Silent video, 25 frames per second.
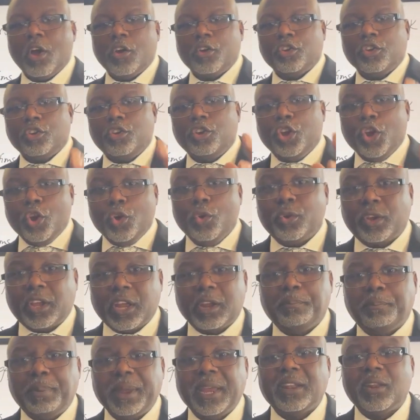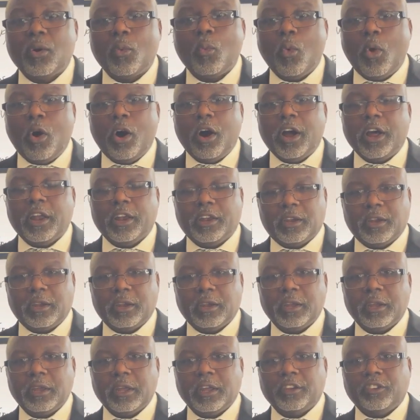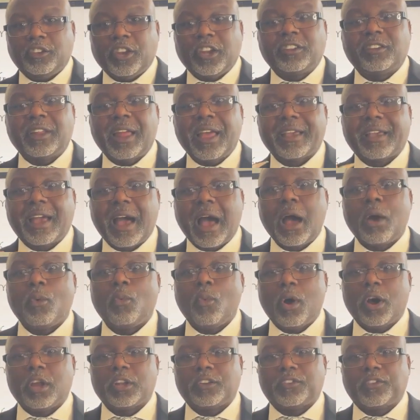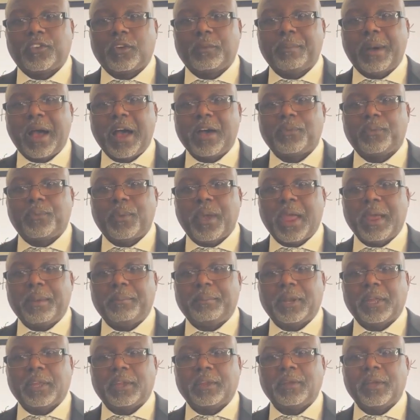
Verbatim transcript: You could be the one just like I was for my family.